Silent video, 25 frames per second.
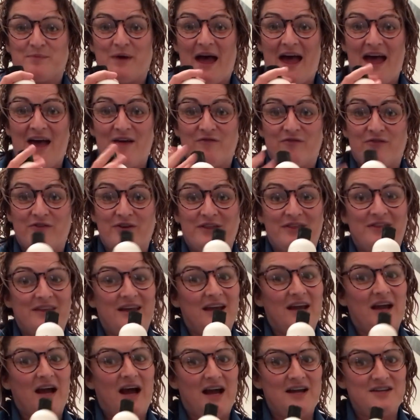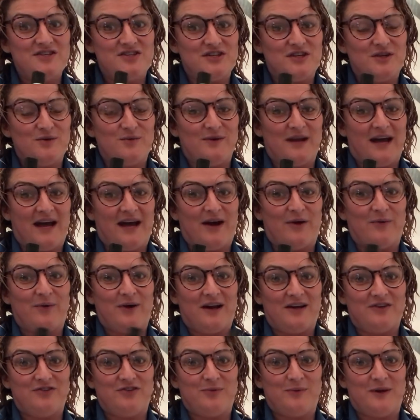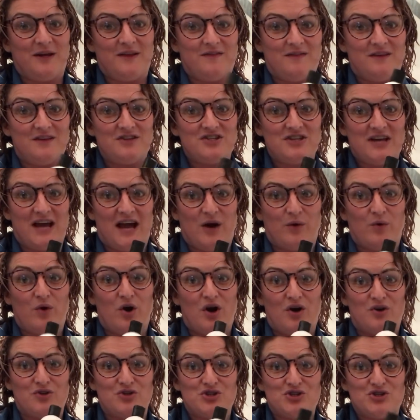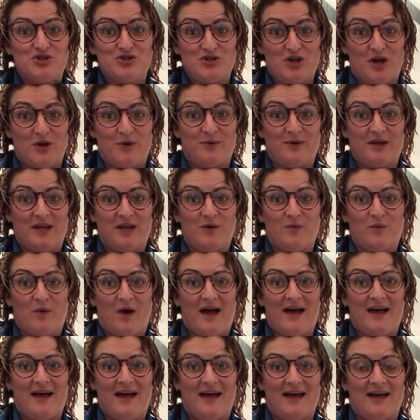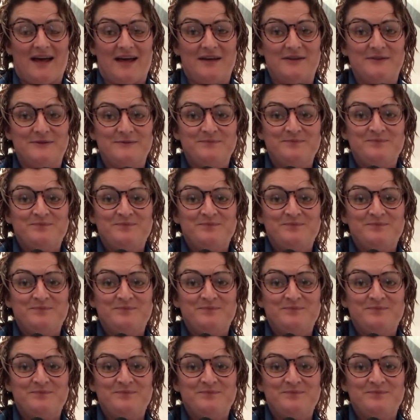But everything I do now, I do it in the shower on soaking wet hair.